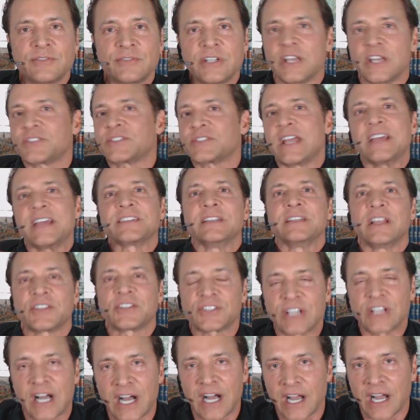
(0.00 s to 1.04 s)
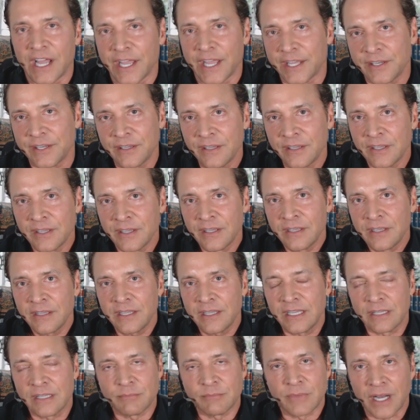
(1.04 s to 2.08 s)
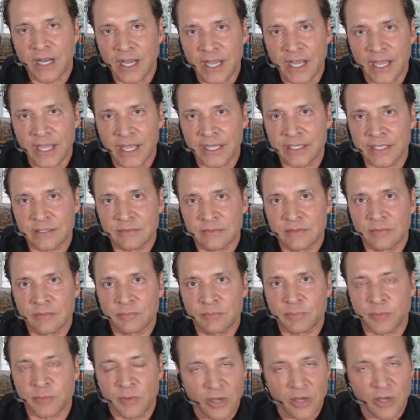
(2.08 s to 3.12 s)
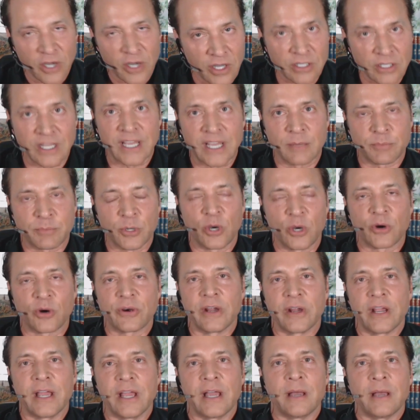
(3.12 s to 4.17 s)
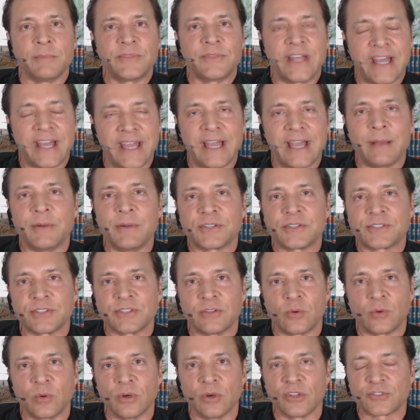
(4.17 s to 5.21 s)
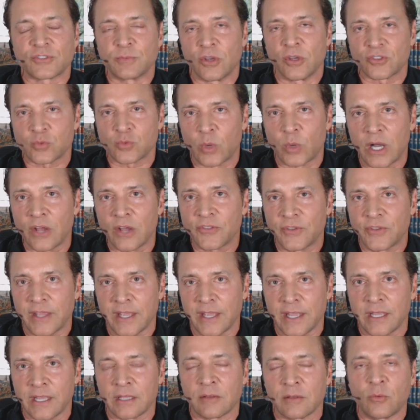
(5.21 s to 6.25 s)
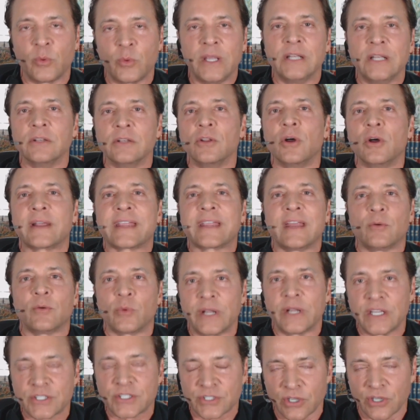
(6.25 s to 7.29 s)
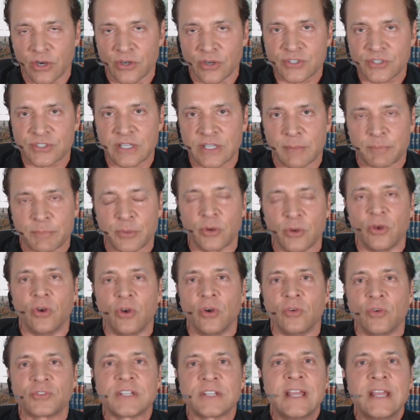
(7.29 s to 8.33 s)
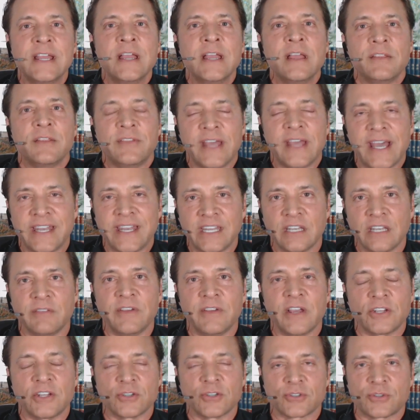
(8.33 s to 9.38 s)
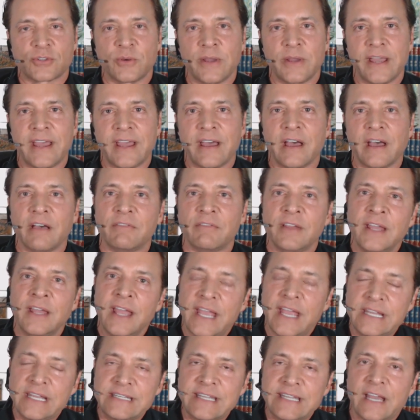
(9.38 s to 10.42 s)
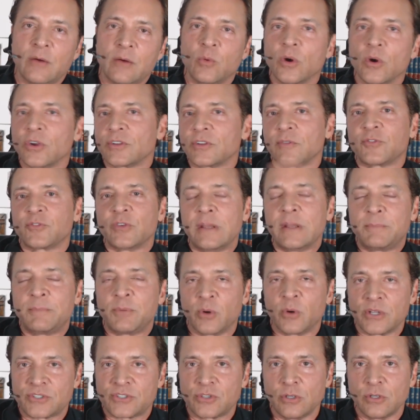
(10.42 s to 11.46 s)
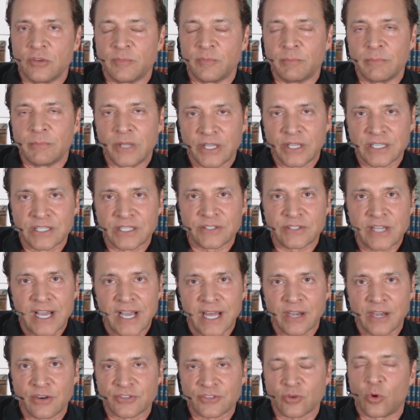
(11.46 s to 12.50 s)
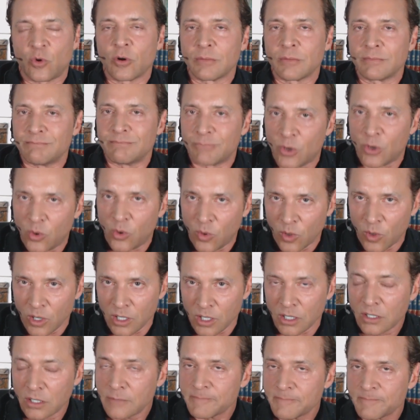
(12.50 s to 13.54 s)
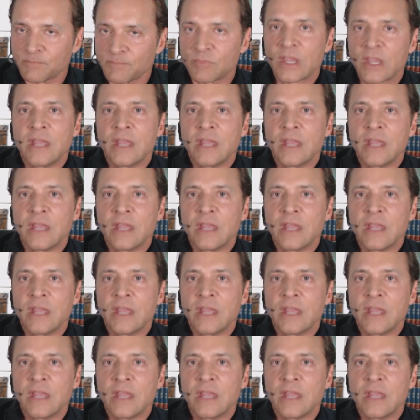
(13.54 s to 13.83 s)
just as an aside, in my online program, The Habits of the World's Most Wealthy, we look at research that proves that individuals who have a net worth of $3.2 million or more